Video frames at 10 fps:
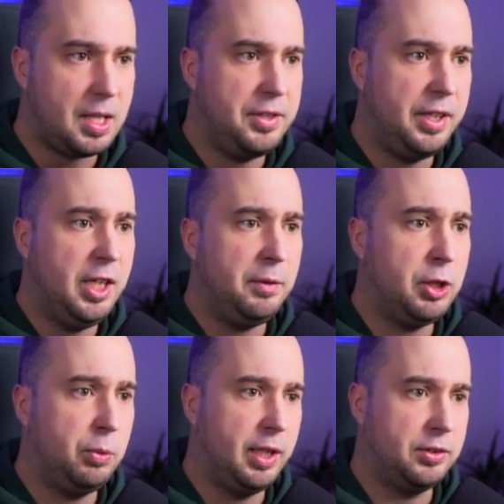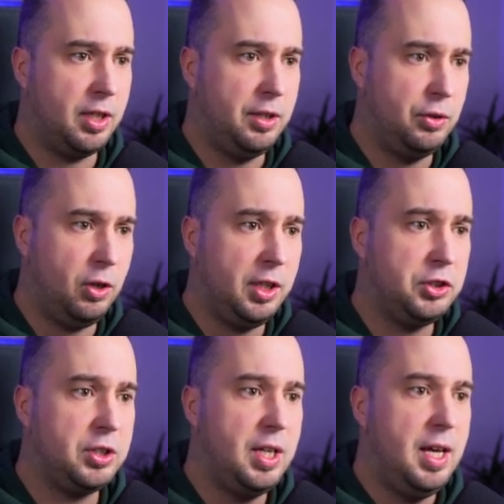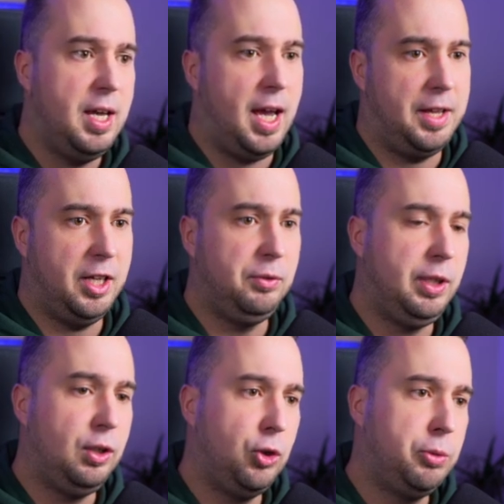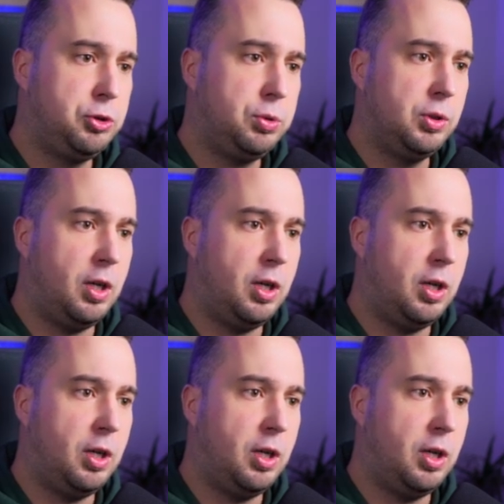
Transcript: And then here we create knowledge, and then we loop through